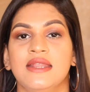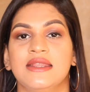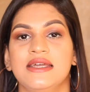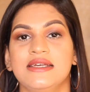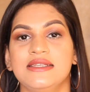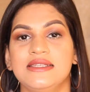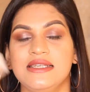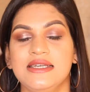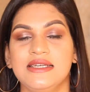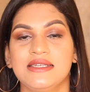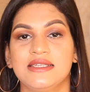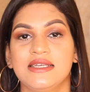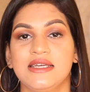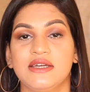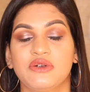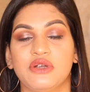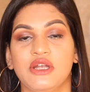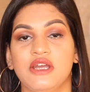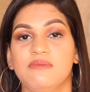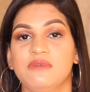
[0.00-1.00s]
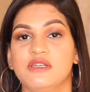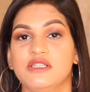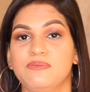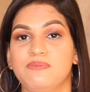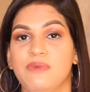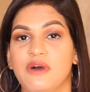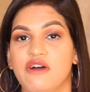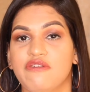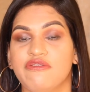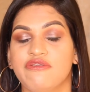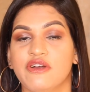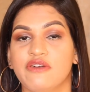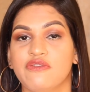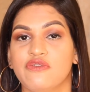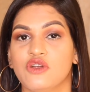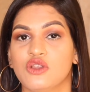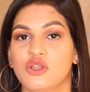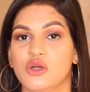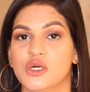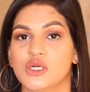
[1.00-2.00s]
This CC cream is perfect
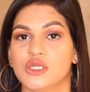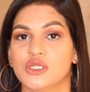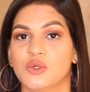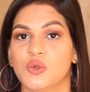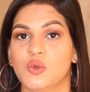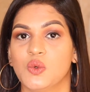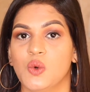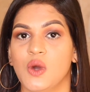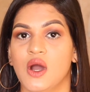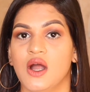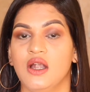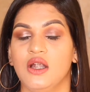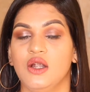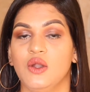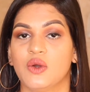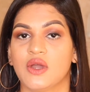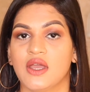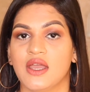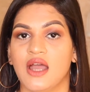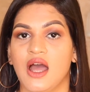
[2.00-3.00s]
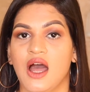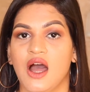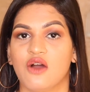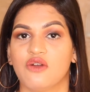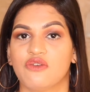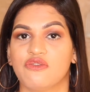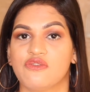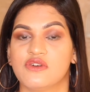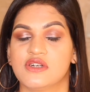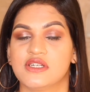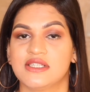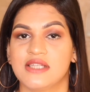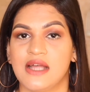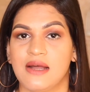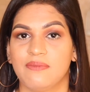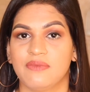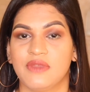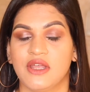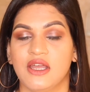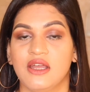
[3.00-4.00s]
for those who are looking out for
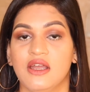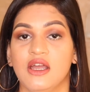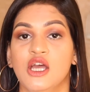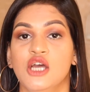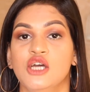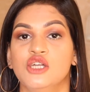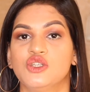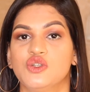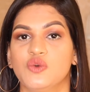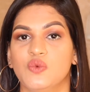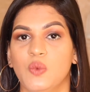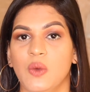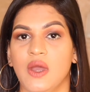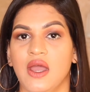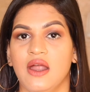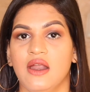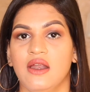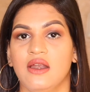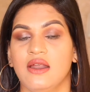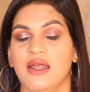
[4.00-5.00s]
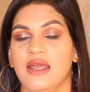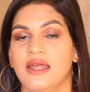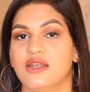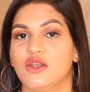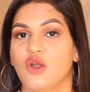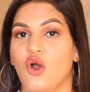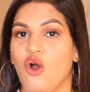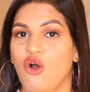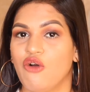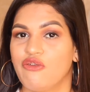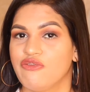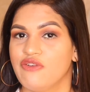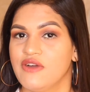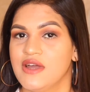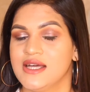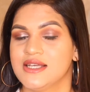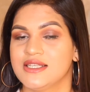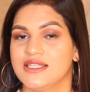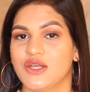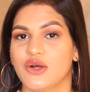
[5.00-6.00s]
something to wear in
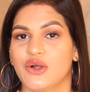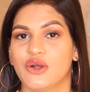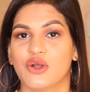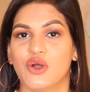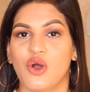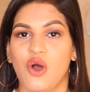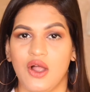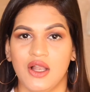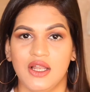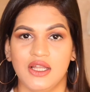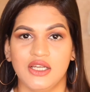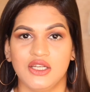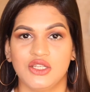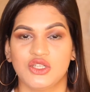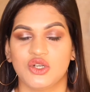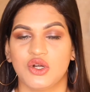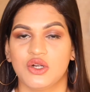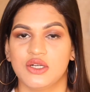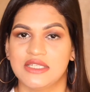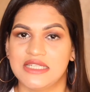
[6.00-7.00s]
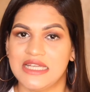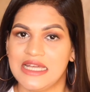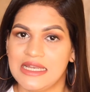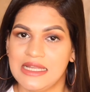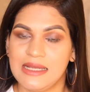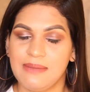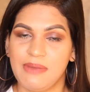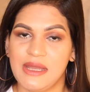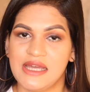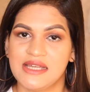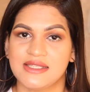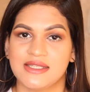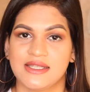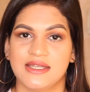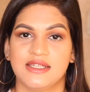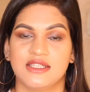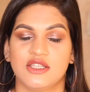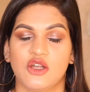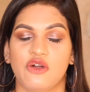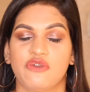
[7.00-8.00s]
office or college or daily
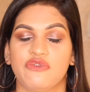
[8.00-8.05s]
basis,